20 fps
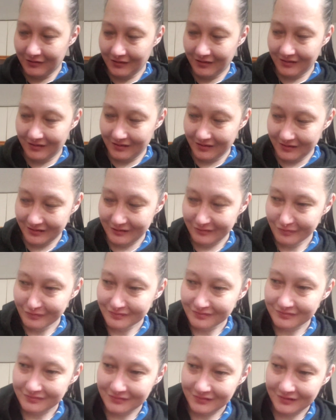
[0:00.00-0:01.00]

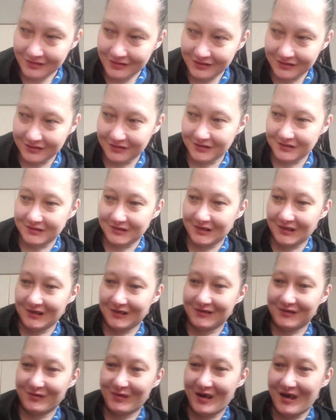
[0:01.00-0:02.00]
so it's
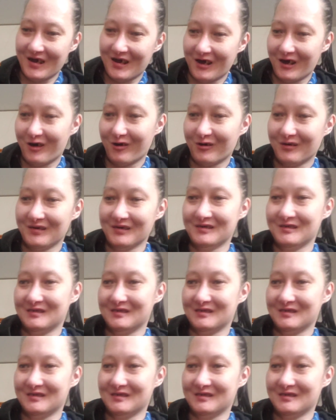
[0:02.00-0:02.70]
like, wow.